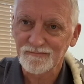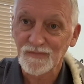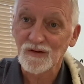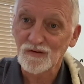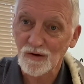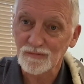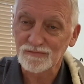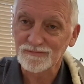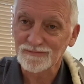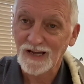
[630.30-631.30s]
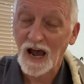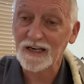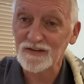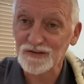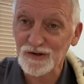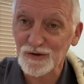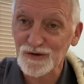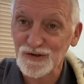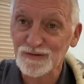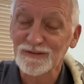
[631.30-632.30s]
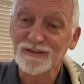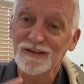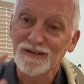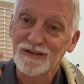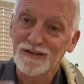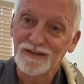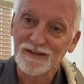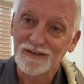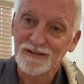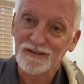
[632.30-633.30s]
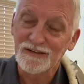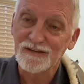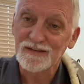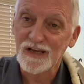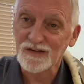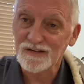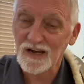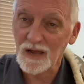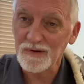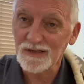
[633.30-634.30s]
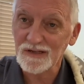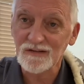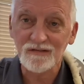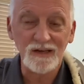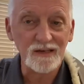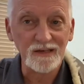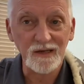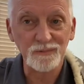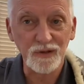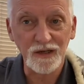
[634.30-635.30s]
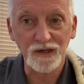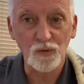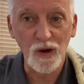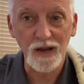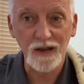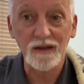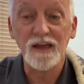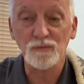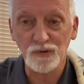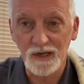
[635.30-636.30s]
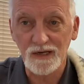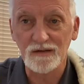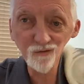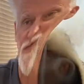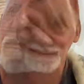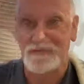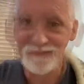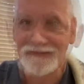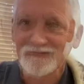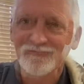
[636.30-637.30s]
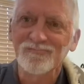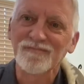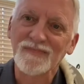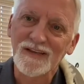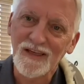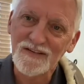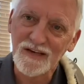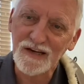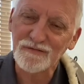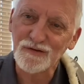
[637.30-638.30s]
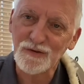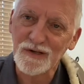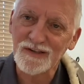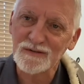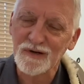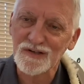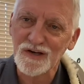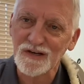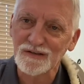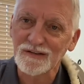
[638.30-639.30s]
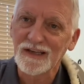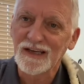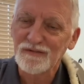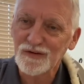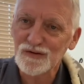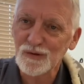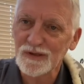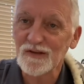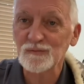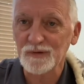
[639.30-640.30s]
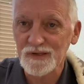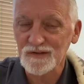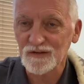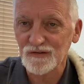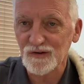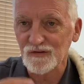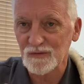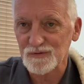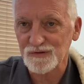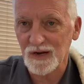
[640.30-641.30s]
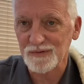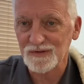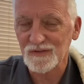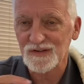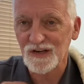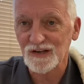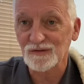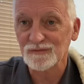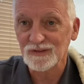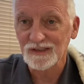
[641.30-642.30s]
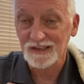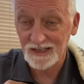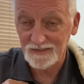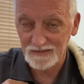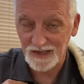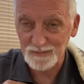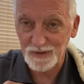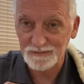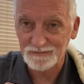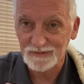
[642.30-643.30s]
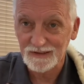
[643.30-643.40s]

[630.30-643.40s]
So I just encourage you, take your time on this, keep plugging away at it, and it will get easier. Thanks again for tuning into my channel. If you enjoyed this, please consider subscribing to the channel, hitting the like button,